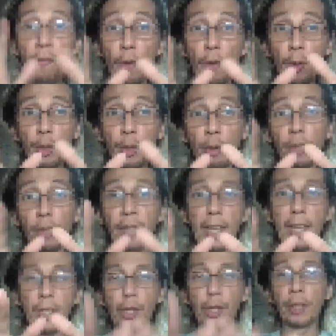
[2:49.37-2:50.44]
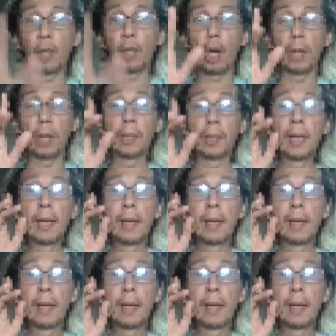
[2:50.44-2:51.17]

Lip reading: focus your attention on